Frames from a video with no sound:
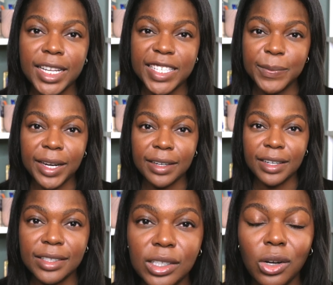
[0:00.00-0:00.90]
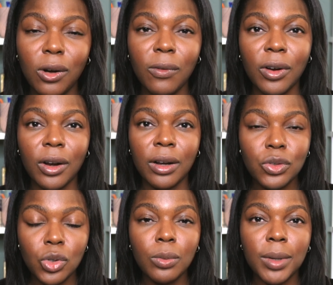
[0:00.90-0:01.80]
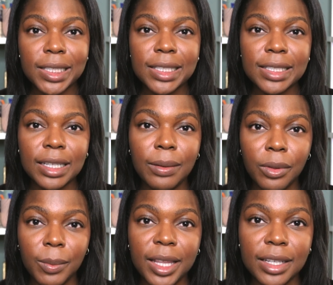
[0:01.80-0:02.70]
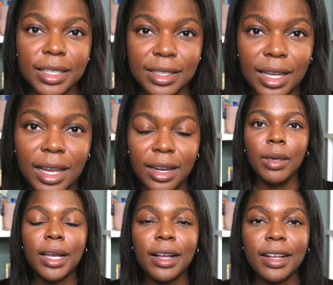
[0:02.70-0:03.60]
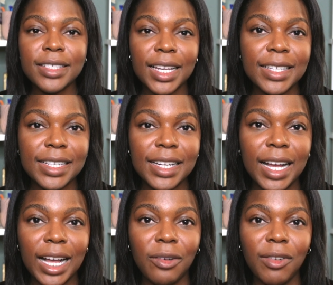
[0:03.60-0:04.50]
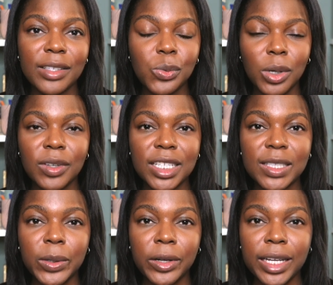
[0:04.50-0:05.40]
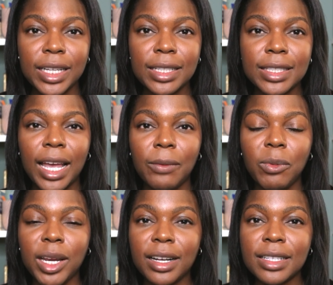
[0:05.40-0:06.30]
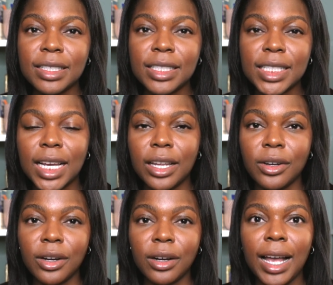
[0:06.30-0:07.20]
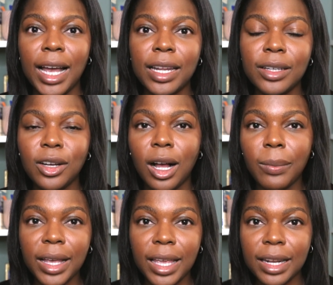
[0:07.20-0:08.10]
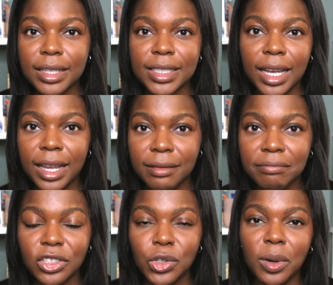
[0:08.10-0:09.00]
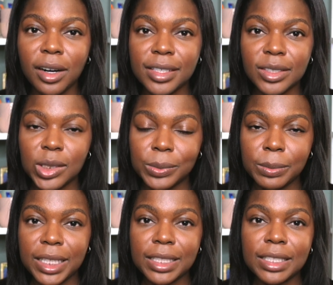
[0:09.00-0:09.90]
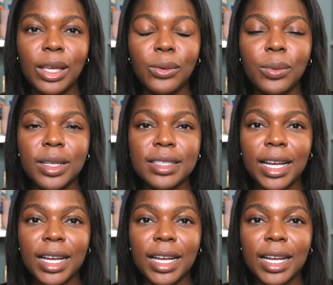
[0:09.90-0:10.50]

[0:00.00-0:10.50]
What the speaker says: I expected. It took over 2 months to implement the design. Because I didn't have Swift experience and because the designer had complicated design that she wanted us to implement, it was